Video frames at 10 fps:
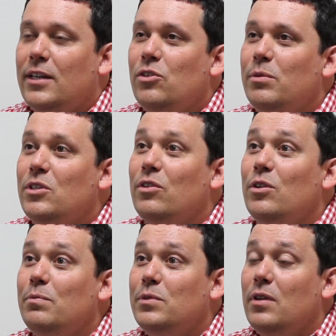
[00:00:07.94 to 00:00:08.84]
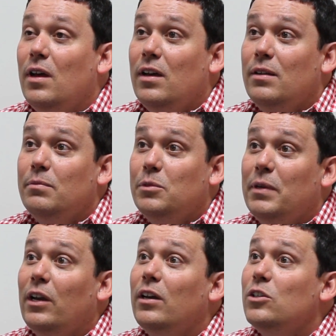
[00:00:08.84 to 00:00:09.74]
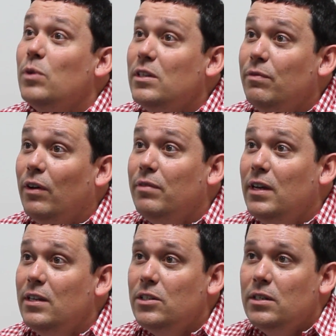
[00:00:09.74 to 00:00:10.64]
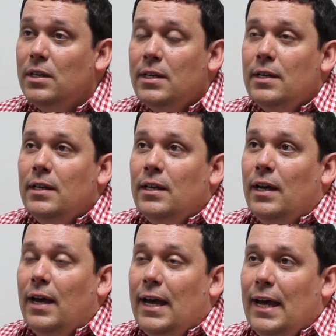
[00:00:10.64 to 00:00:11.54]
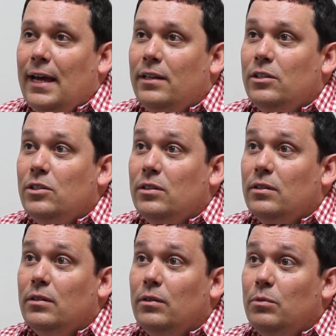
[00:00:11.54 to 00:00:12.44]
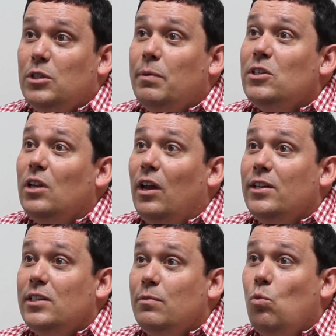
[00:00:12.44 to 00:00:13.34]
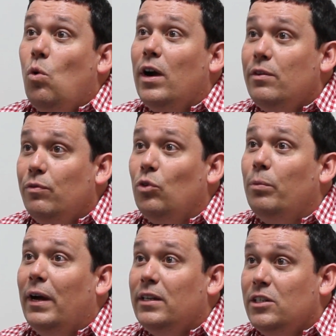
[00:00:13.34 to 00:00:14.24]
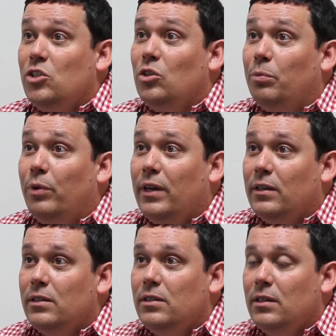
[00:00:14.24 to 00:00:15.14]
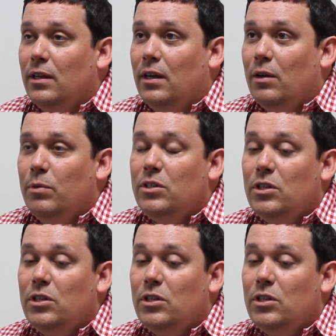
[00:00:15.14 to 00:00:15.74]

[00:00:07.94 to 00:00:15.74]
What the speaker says: Data Image Group's been going 25 years, and we specialise in wide format digital print. We